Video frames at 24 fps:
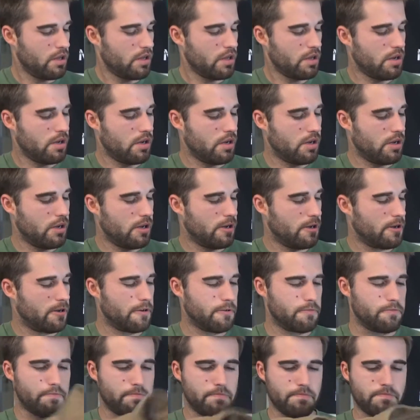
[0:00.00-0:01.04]

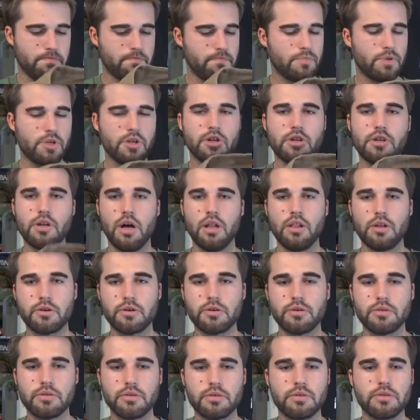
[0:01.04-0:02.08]
Good
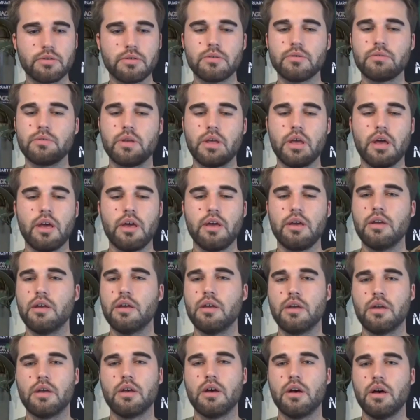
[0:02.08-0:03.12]
color. Okay,
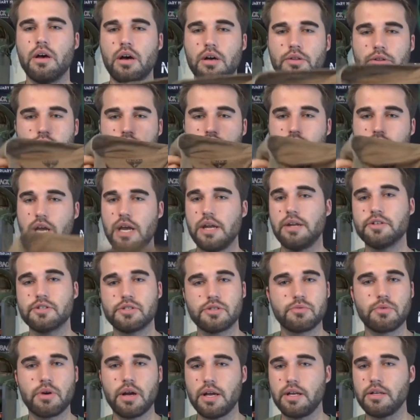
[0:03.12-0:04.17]
the shade is the
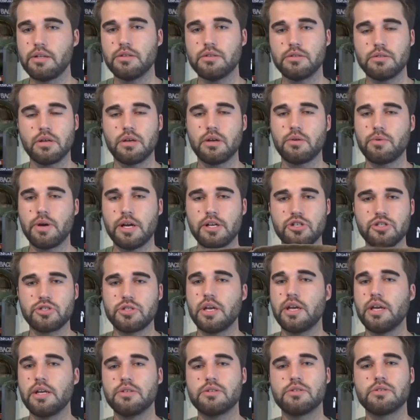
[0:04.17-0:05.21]
right
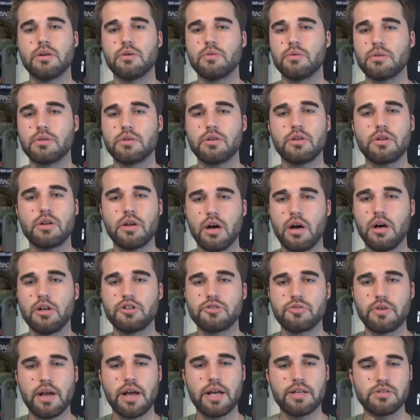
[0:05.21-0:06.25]
shade, so good
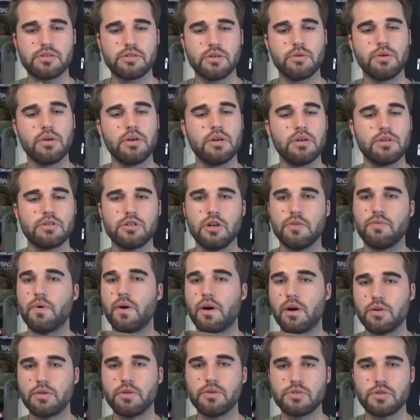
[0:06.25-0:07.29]
contrast. So
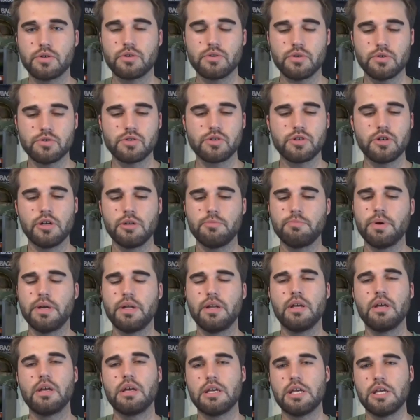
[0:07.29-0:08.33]
far those are good,
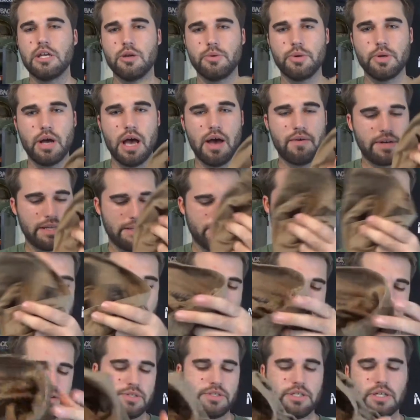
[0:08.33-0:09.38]
but we don't have any
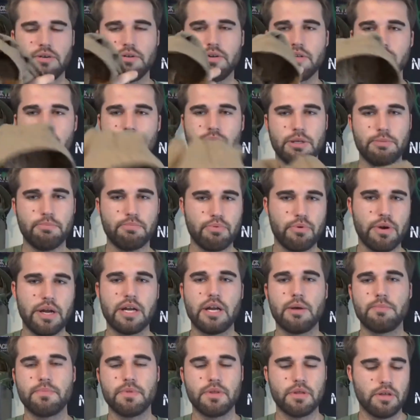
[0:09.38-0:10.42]
patterns here. It doesn't really break
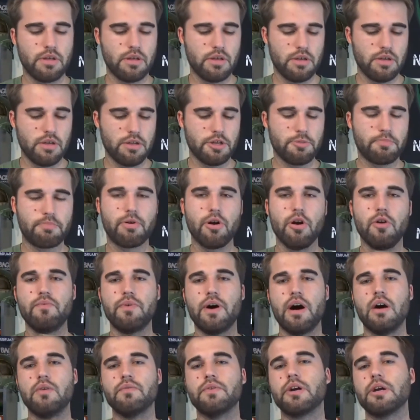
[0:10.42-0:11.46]
up the
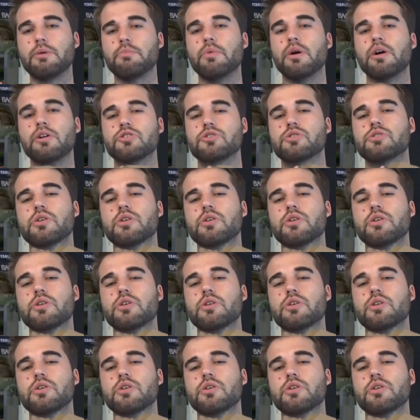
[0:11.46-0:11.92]
profile very much.